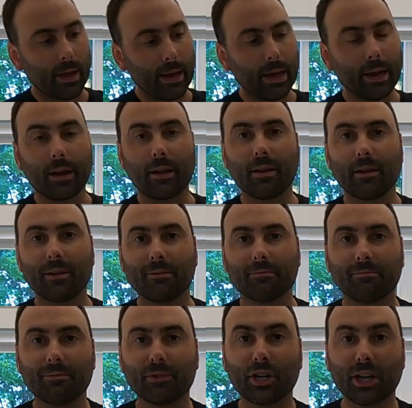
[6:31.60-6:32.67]
in
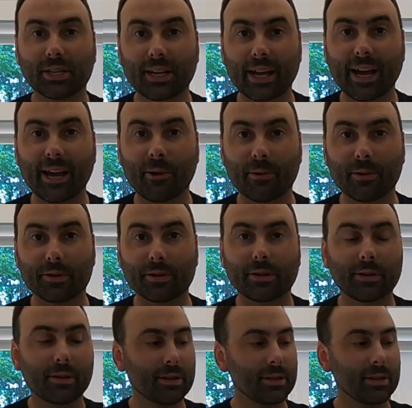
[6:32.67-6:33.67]
just hours.